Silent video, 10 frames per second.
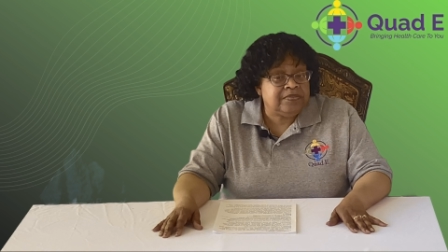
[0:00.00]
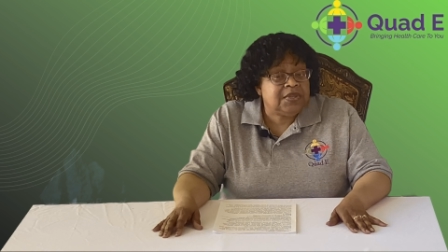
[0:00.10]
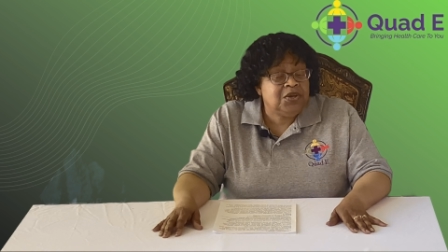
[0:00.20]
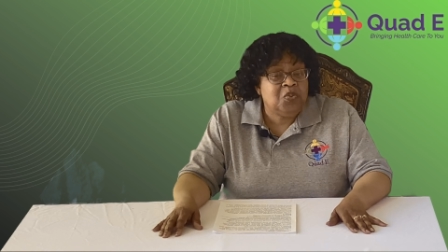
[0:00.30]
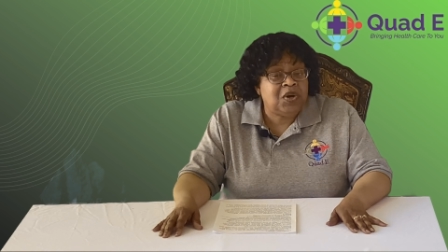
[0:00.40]

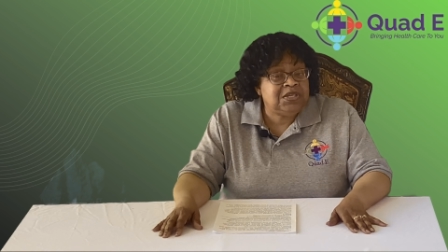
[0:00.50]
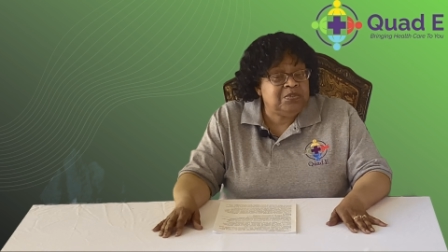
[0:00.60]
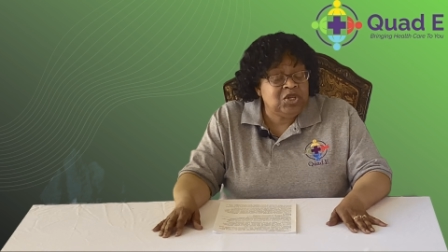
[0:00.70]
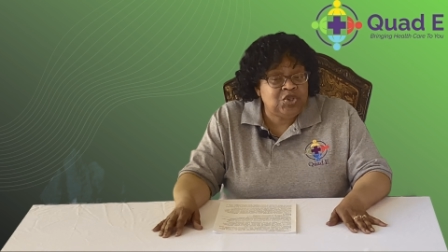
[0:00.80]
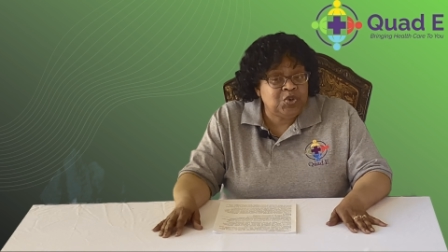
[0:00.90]
you want to be
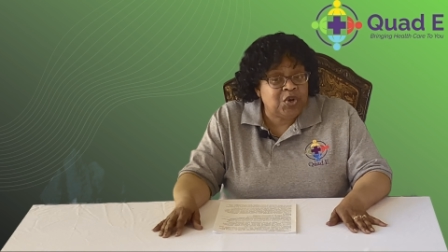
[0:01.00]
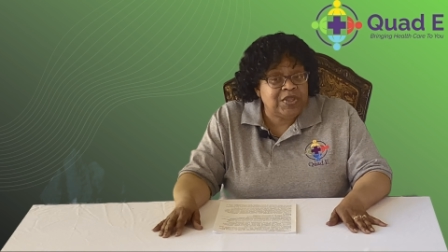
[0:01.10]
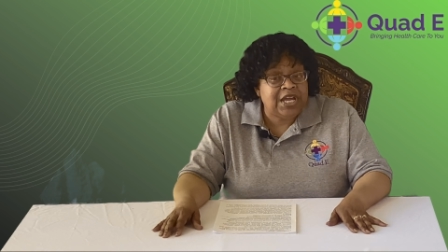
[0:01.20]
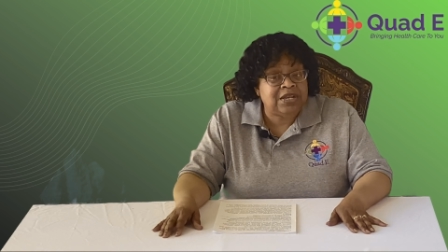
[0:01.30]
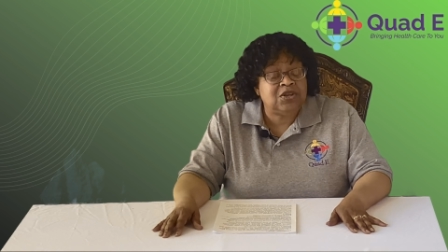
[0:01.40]
sure
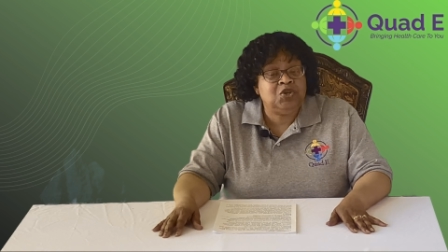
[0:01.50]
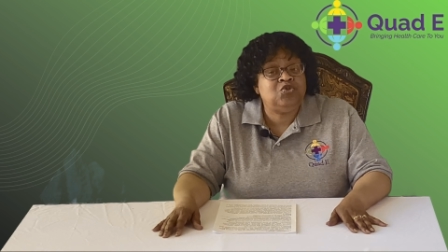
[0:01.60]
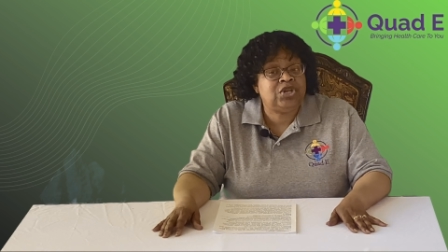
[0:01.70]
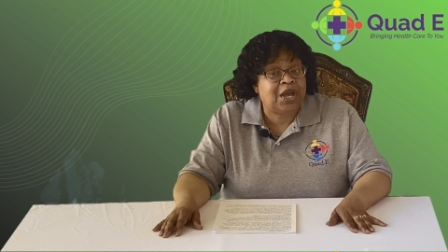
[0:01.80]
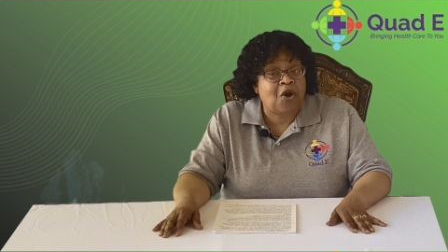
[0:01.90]
that you
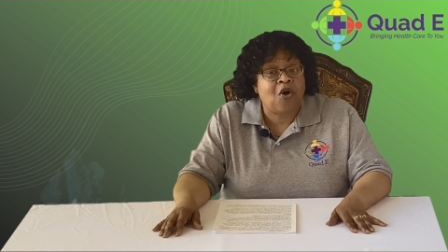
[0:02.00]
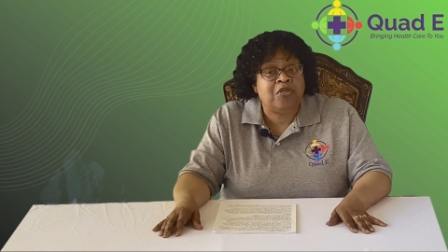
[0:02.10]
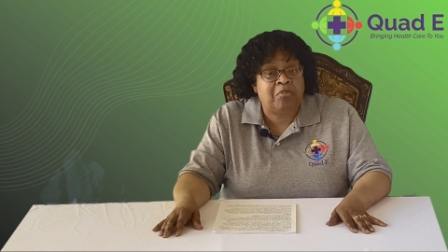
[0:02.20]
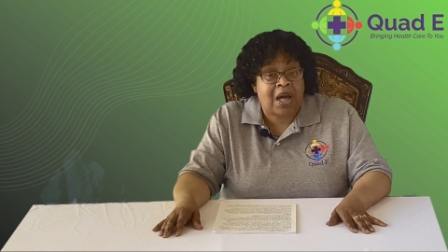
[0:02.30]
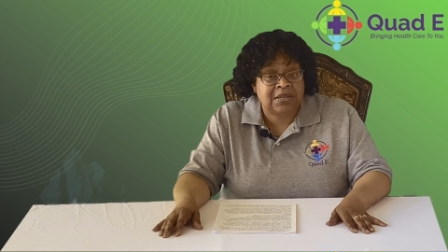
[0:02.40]
check all the
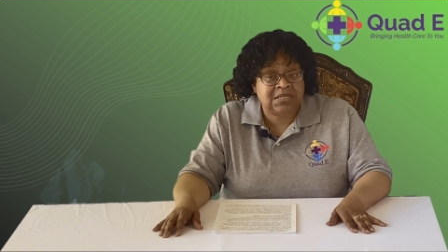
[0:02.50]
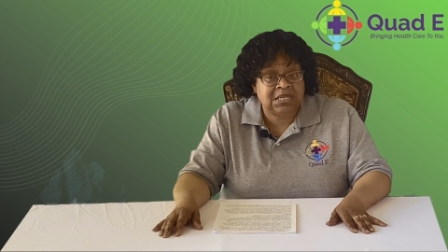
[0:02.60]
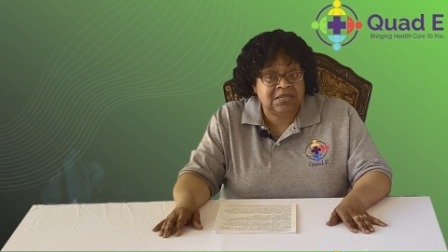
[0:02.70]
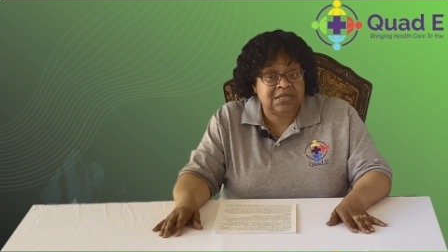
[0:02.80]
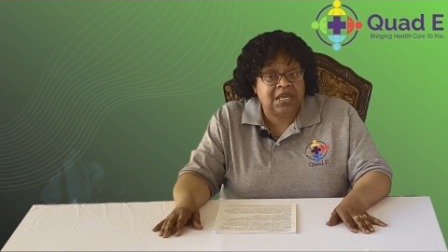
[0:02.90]

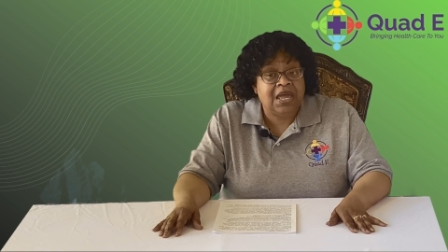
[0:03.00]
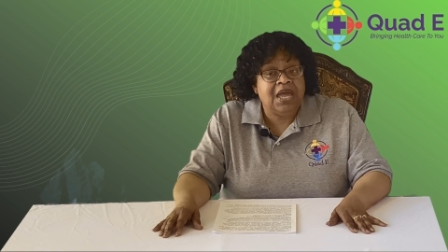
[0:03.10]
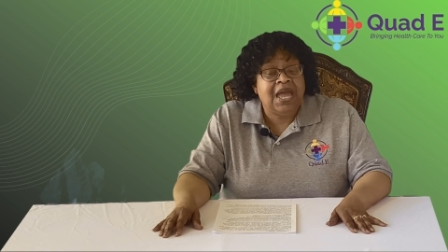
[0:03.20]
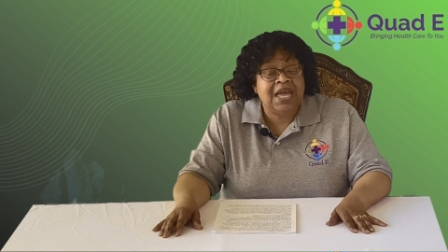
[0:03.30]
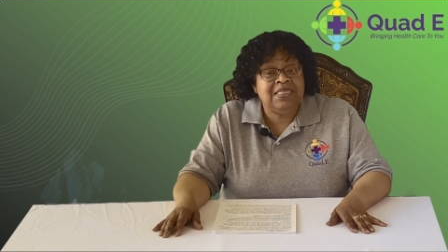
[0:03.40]
boxes
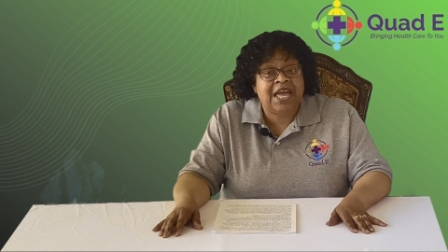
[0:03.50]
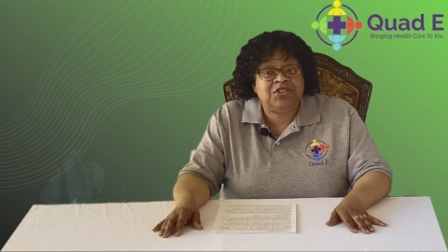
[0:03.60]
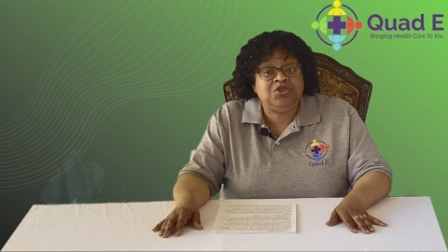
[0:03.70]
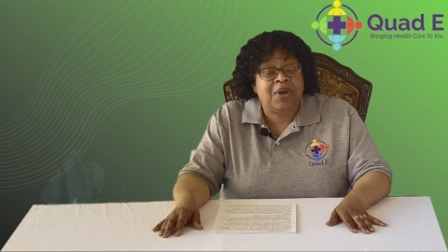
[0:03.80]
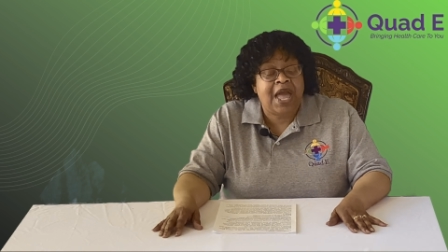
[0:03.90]
and that
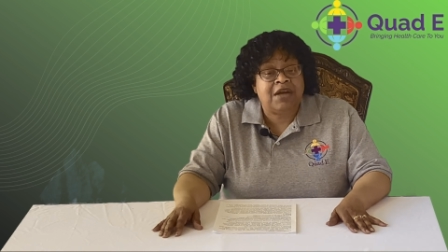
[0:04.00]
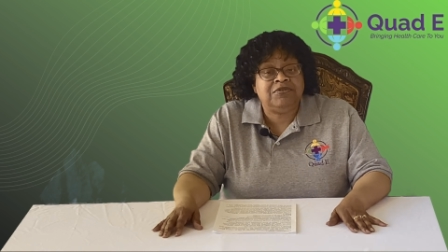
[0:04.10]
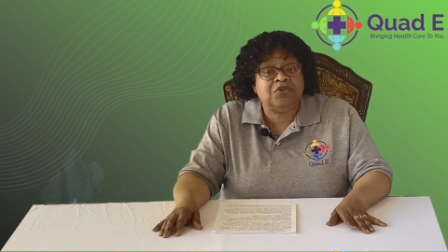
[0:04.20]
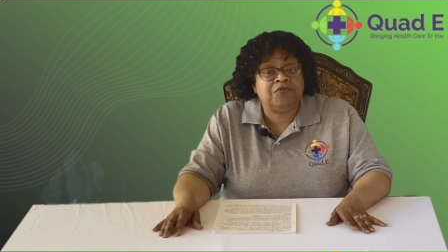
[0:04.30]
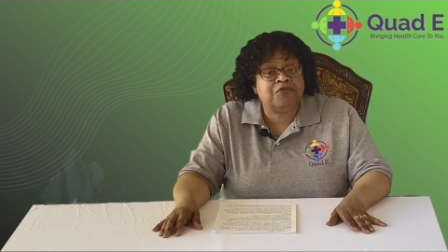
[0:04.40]
you have
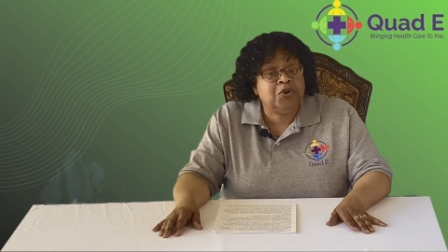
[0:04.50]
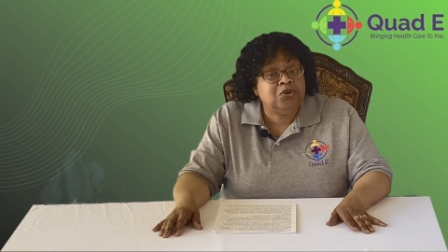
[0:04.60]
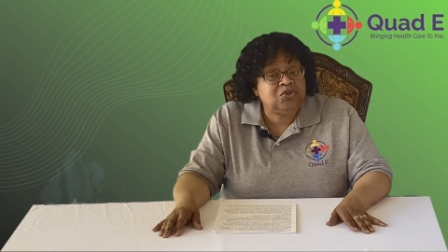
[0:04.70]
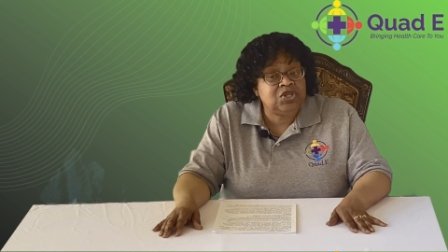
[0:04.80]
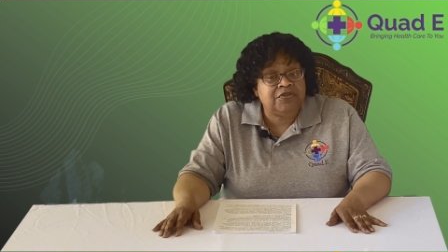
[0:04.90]
your fruit,
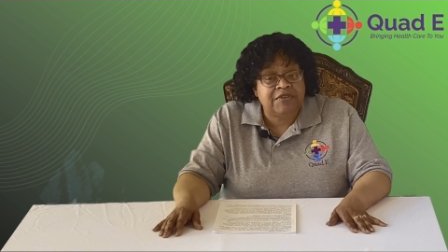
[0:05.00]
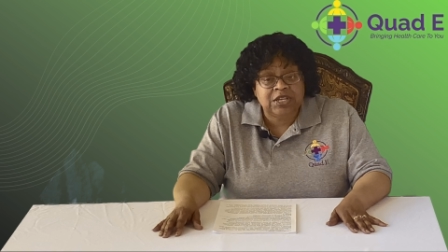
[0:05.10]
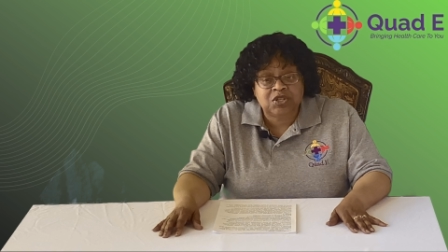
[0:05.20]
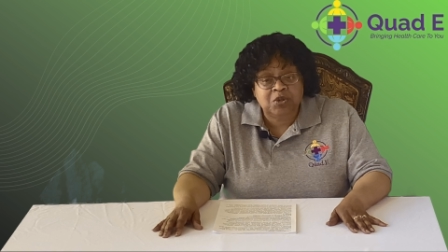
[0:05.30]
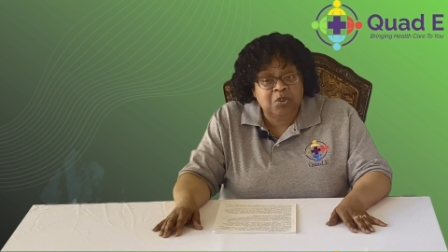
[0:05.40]
your
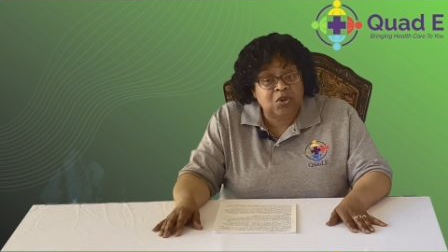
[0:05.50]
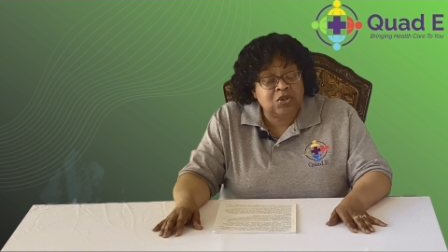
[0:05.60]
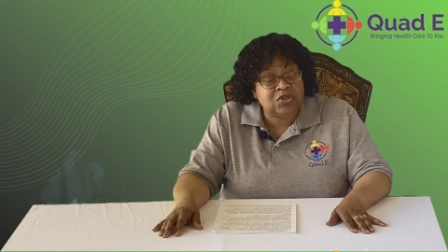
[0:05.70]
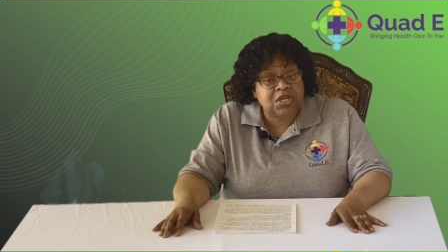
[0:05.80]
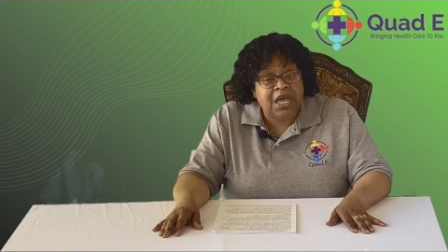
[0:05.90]

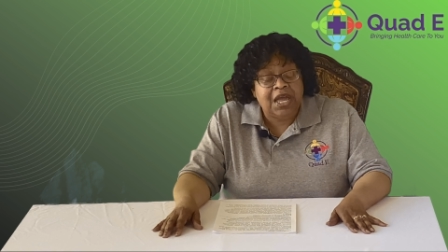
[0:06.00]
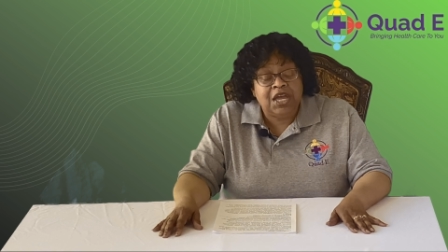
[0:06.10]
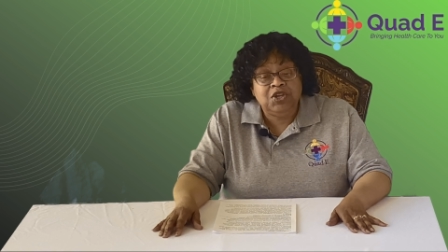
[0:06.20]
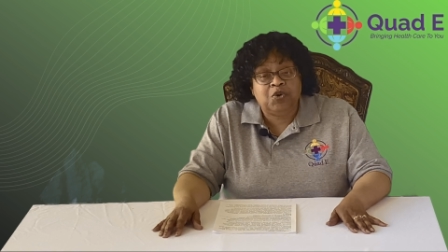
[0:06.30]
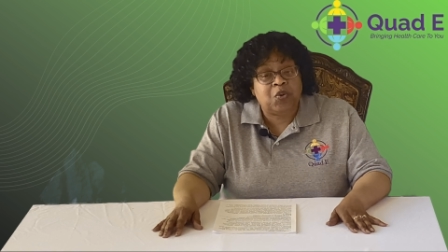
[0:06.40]
vegetables,
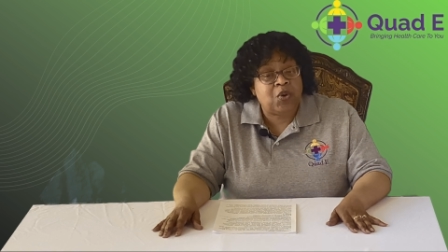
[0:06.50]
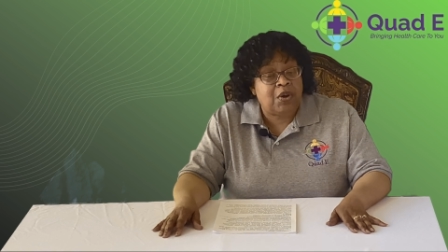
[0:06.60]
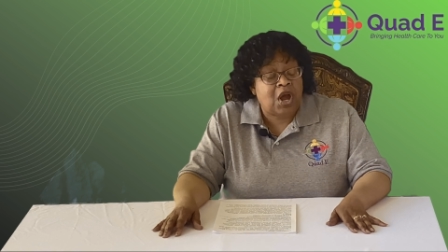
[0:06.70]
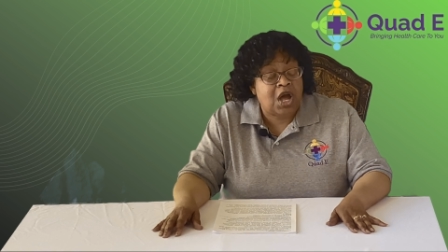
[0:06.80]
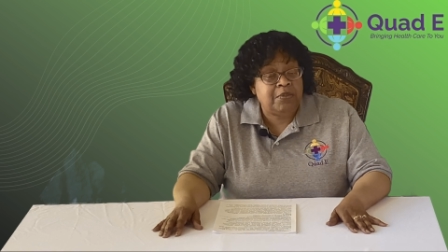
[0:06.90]
your
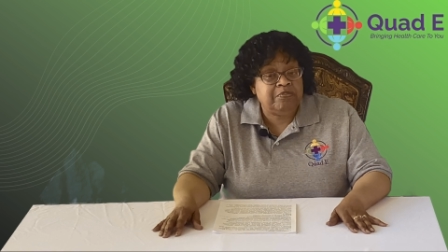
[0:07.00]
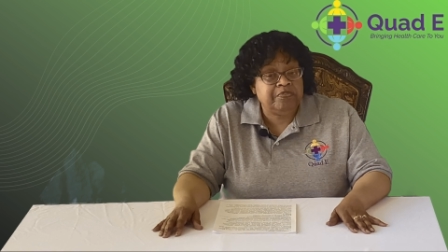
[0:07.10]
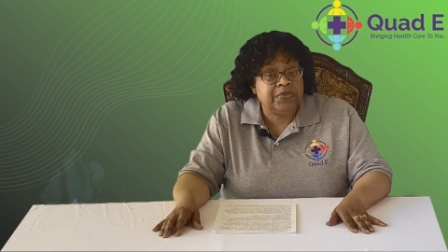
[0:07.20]
um,